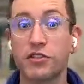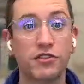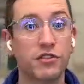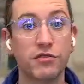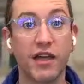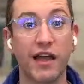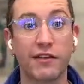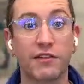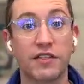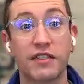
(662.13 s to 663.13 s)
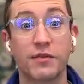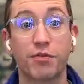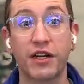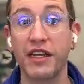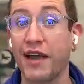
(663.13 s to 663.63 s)
Just two colors is a
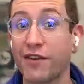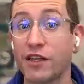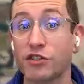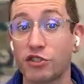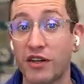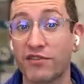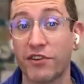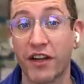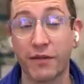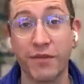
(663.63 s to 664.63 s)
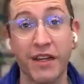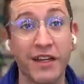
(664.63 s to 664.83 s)
pretty heavy constraint for him.